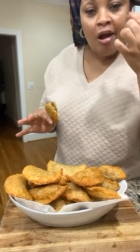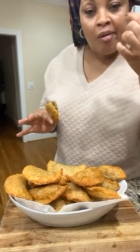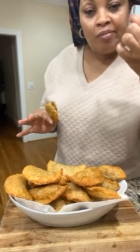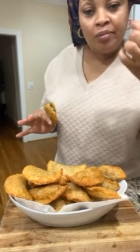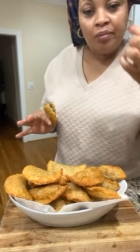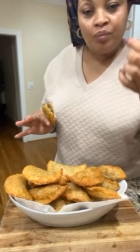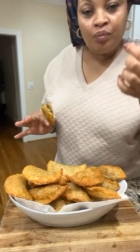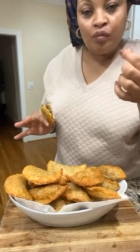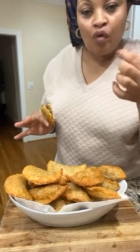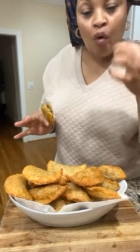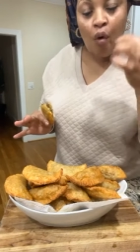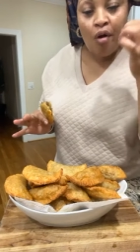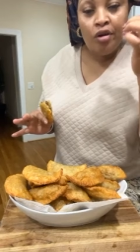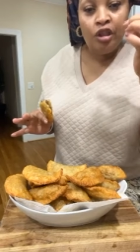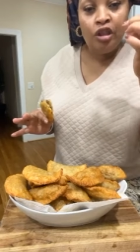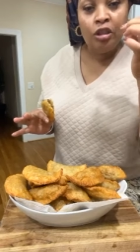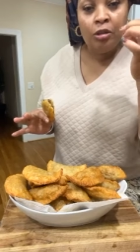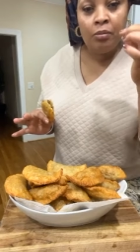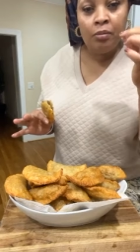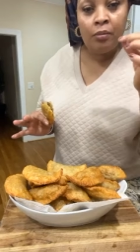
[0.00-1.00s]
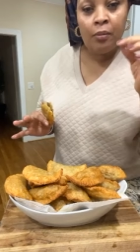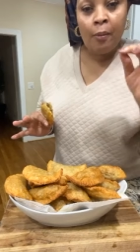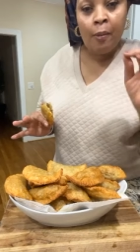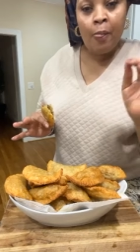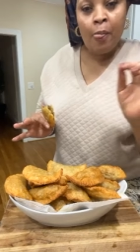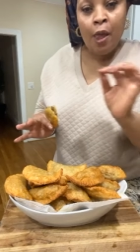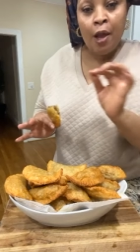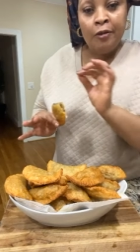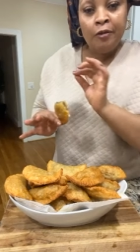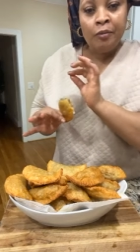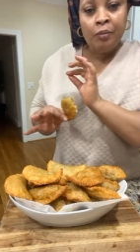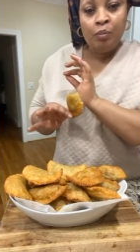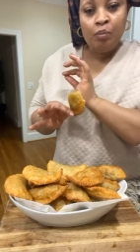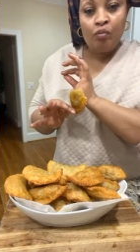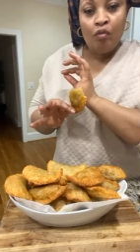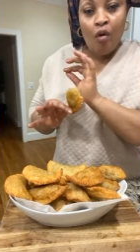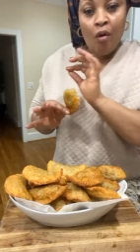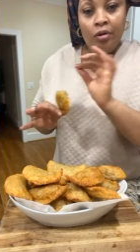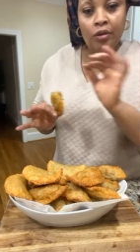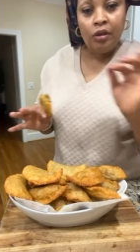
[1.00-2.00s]
Look at here, crunchy.
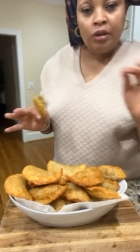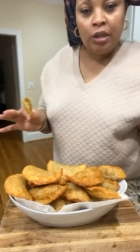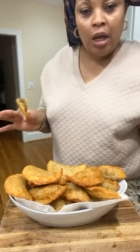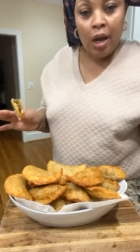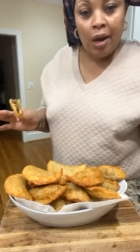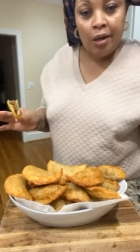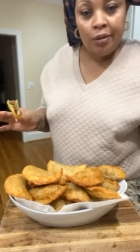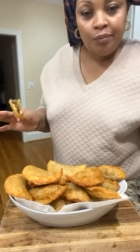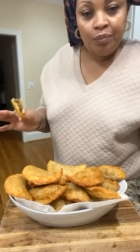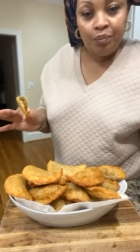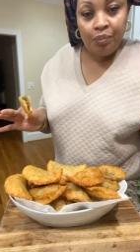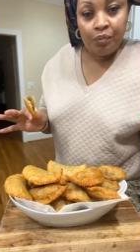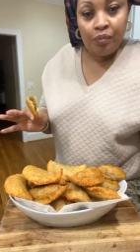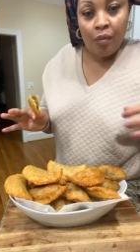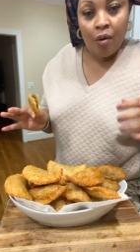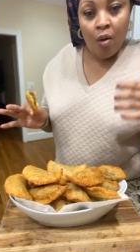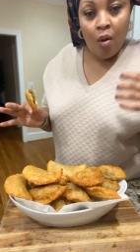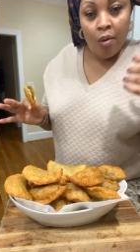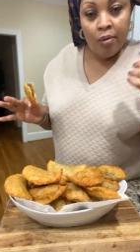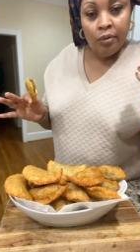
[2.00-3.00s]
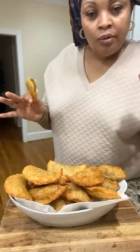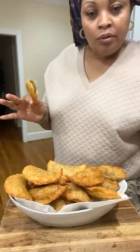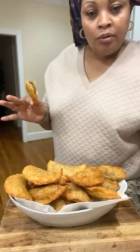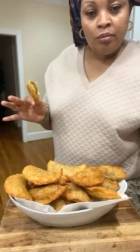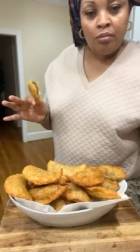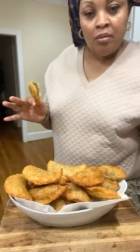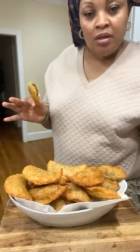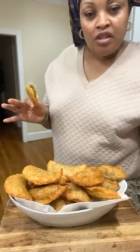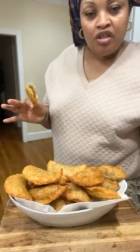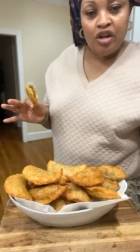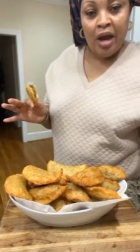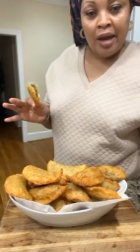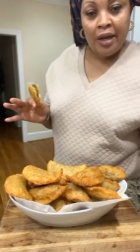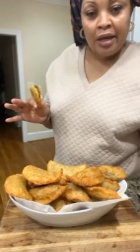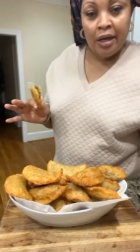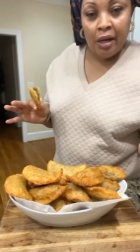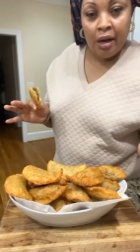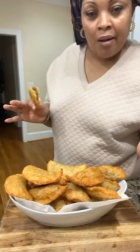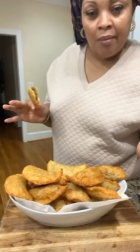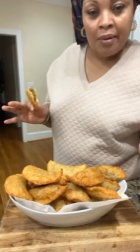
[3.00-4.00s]
So
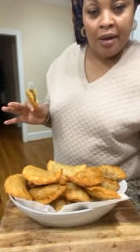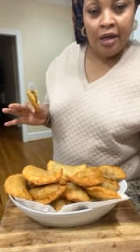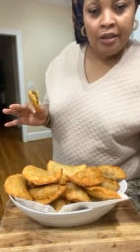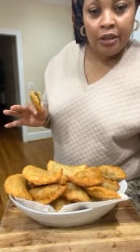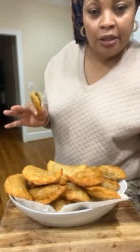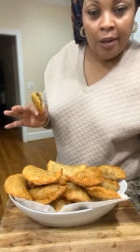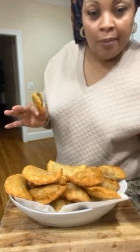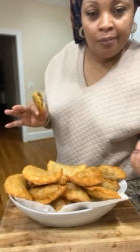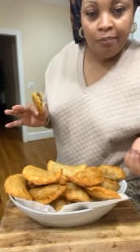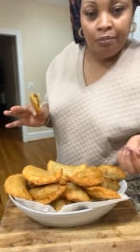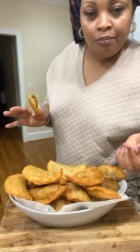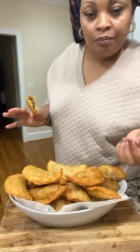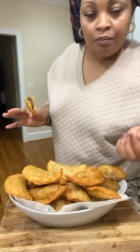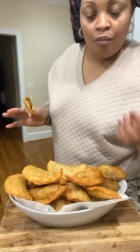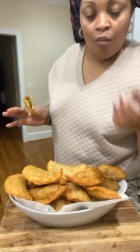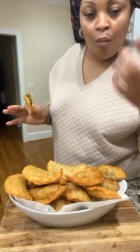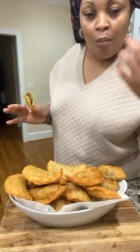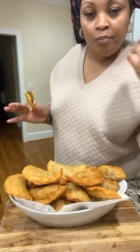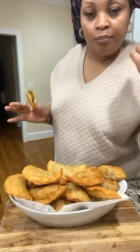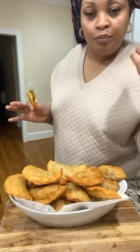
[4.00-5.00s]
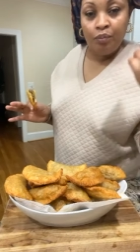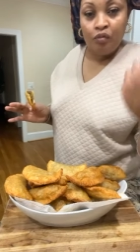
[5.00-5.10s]
Miss Jackie, come get some.